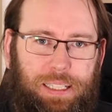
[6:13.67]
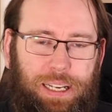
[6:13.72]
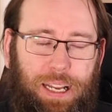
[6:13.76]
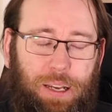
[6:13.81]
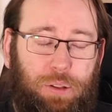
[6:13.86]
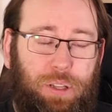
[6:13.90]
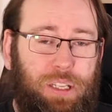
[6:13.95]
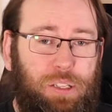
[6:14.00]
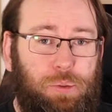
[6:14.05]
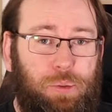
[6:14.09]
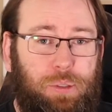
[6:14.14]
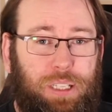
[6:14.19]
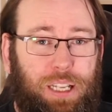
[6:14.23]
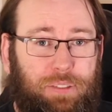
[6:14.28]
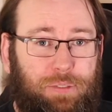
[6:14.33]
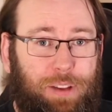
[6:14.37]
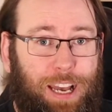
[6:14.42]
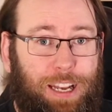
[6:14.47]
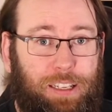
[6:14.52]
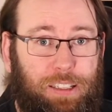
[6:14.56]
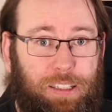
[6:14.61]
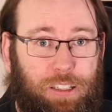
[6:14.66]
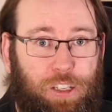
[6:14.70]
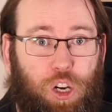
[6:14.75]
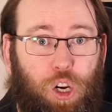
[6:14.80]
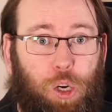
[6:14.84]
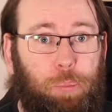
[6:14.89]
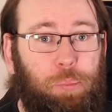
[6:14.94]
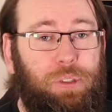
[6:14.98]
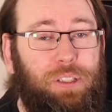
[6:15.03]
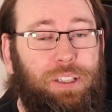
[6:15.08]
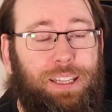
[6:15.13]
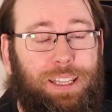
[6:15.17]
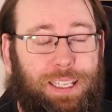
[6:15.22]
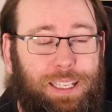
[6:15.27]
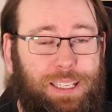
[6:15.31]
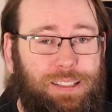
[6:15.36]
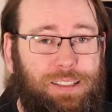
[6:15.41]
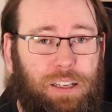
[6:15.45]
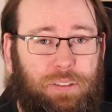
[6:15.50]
Now this one, they've added a couple of things.